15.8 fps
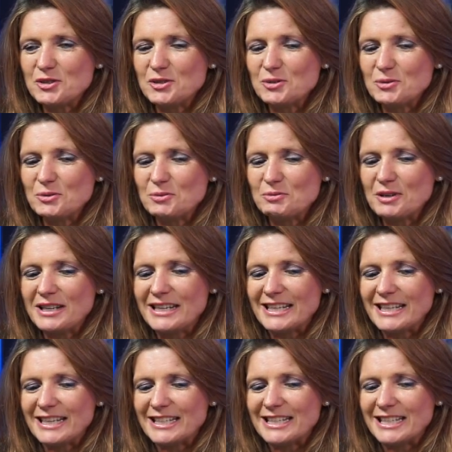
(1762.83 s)
to
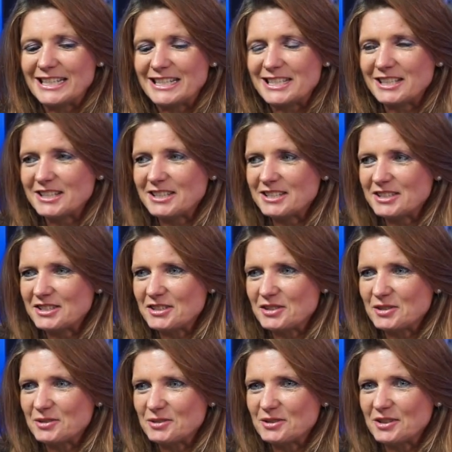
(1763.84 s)
really get an insight
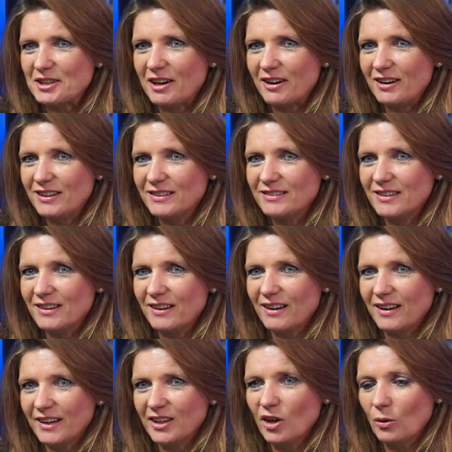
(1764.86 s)
into the Ireland
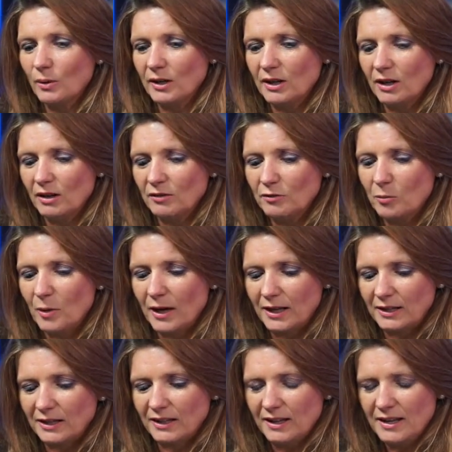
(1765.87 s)
that I know and love
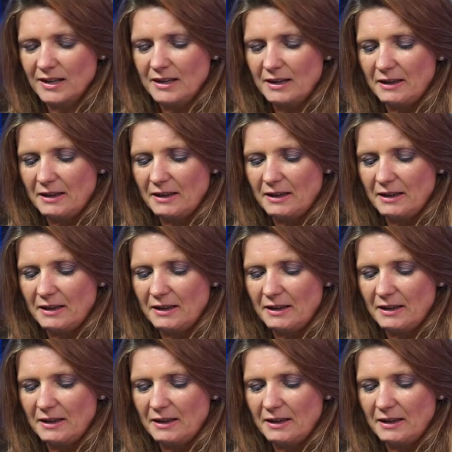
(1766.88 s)
well.